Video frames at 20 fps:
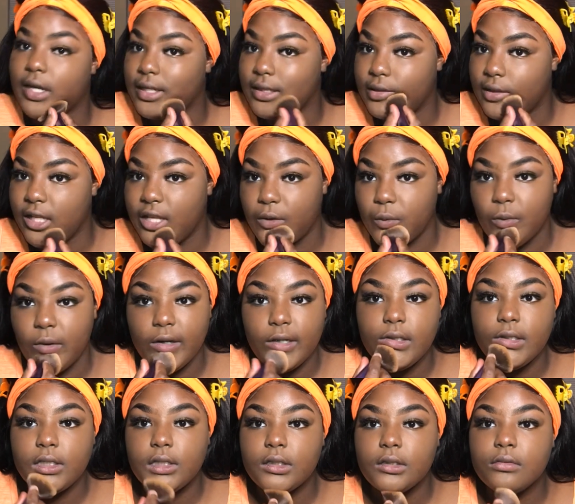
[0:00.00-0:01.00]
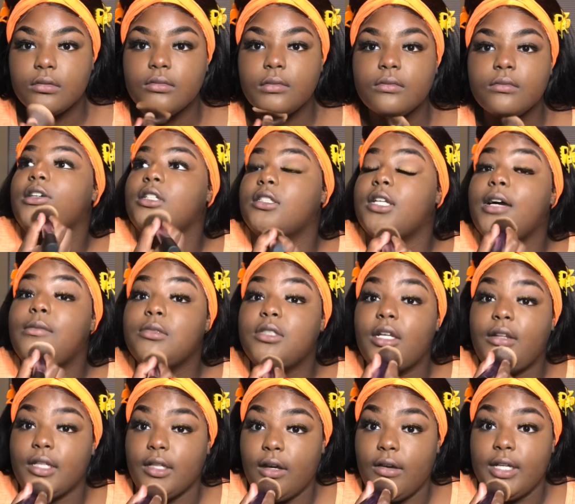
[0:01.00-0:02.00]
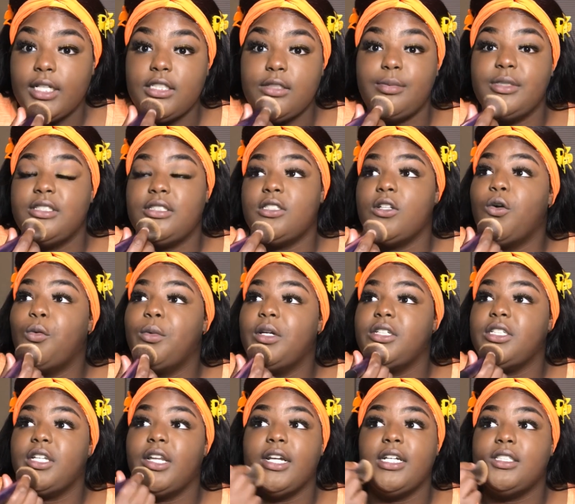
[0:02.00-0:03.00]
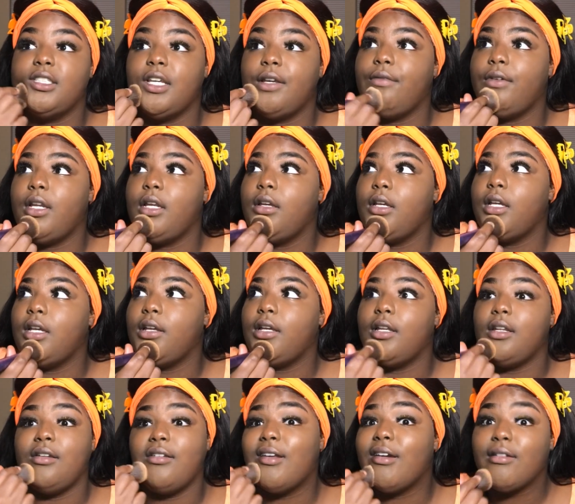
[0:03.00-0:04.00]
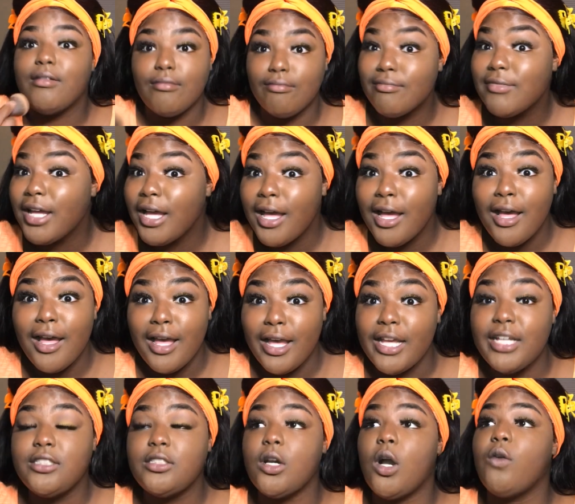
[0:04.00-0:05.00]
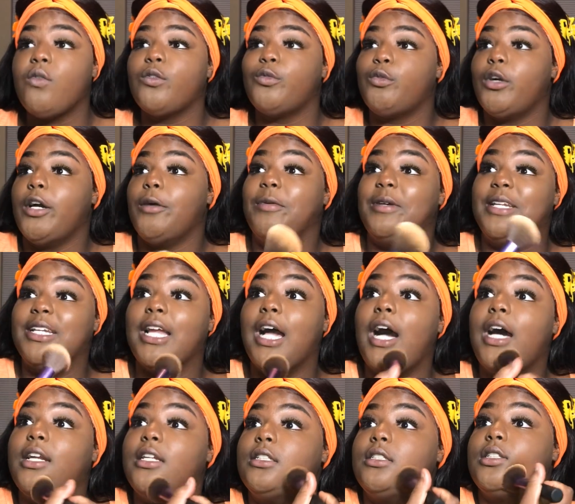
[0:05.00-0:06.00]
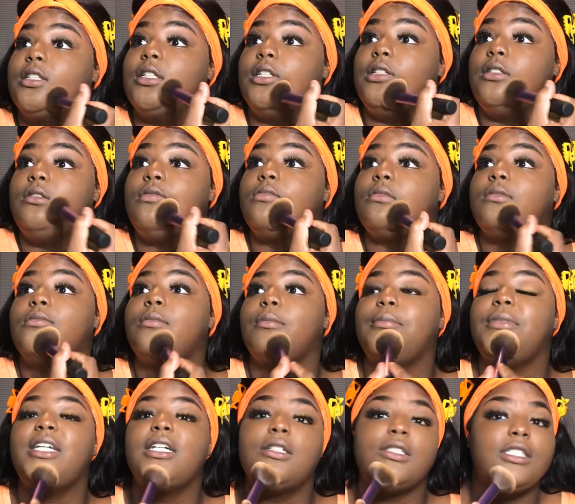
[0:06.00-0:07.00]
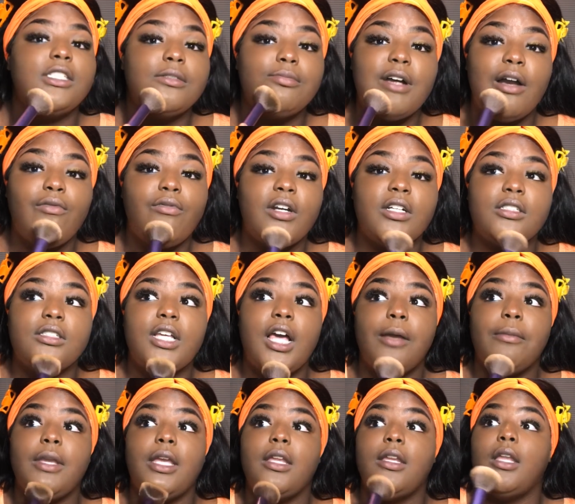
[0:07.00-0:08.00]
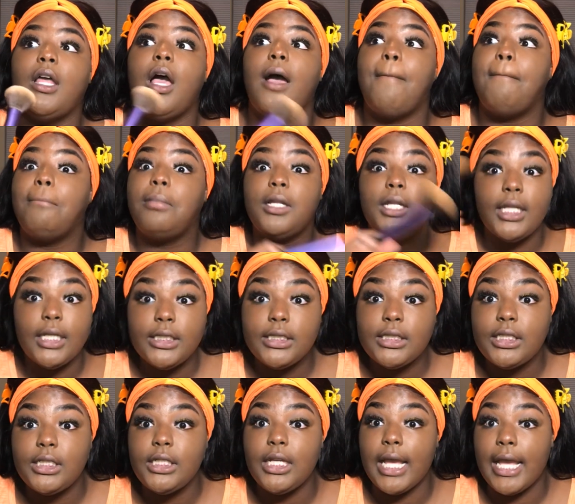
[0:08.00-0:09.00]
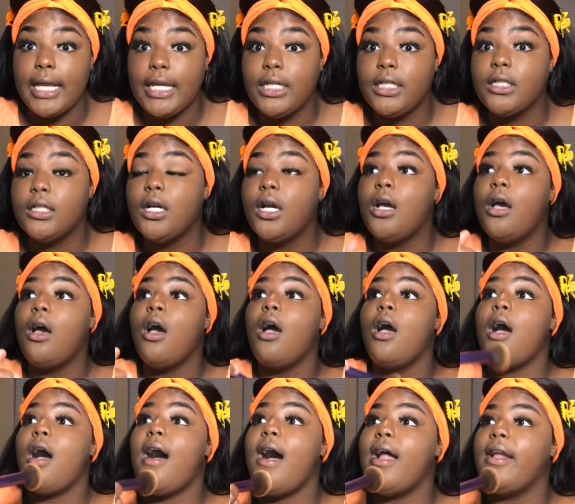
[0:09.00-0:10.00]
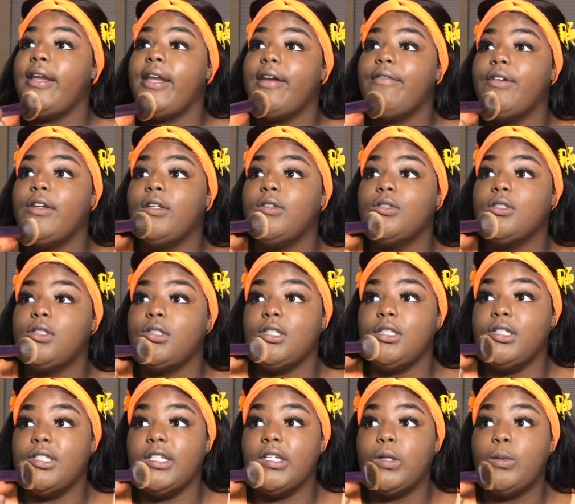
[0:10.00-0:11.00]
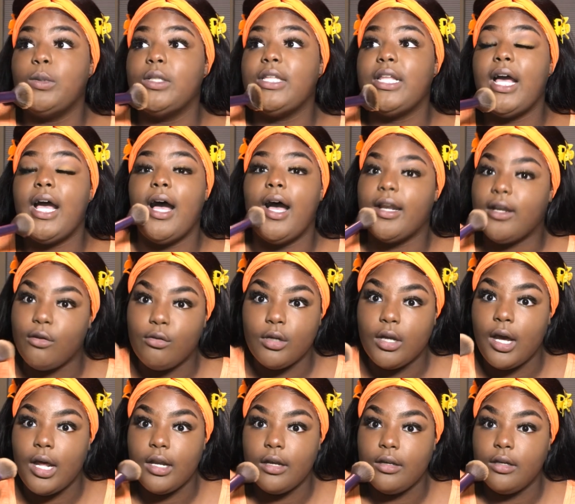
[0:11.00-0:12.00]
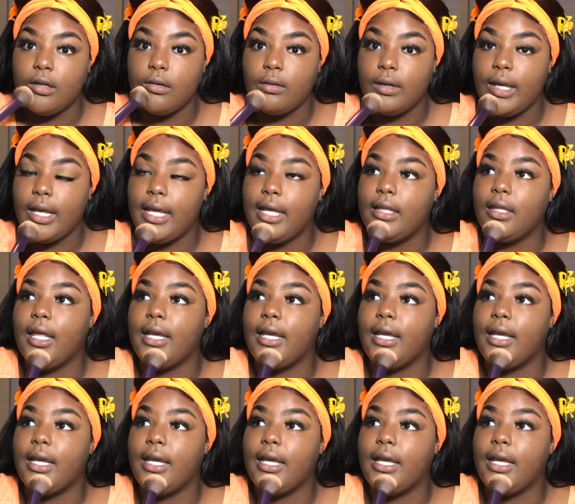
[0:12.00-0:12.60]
I think works. Because I'm telling y'all, it's been so much negativity and it's overwhelming, honestly. Because this is my first time getting plenty hate. I never usually deal with that. I don't know how to deal with hate.